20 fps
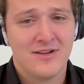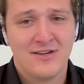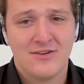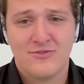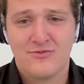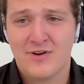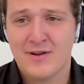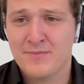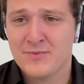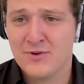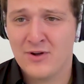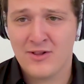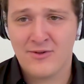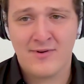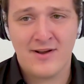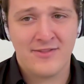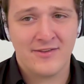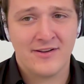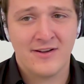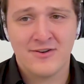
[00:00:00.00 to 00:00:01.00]
trips all
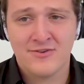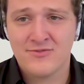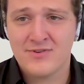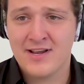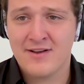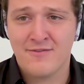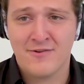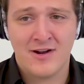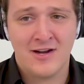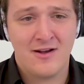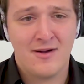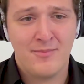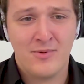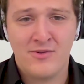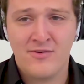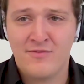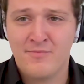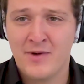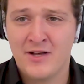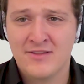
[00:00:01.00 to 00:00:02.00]
around the country every
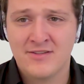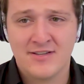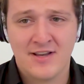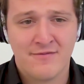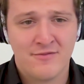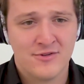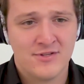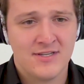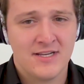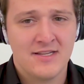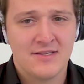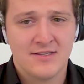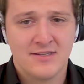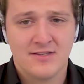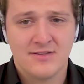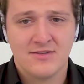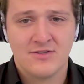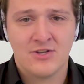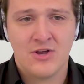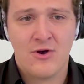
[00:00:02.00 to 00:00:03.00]
couple of months ever since.
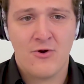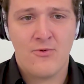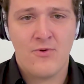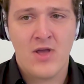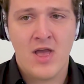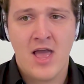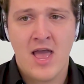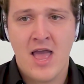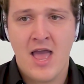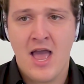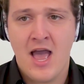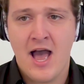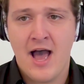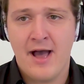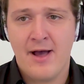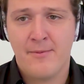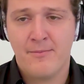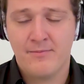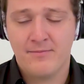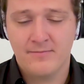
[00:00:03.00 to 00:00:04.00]
And so,
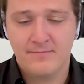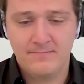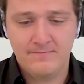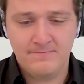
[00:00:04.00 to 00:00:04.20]
um,